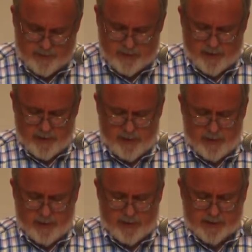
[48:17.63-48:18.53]

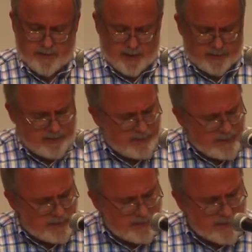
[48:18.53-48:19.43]
And that's about
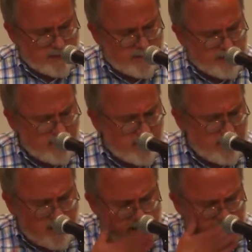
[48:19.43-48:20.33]
it there, okay.
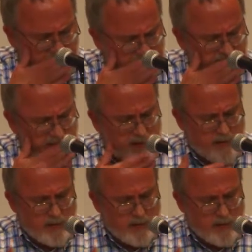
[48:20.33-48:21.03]
Excuse me.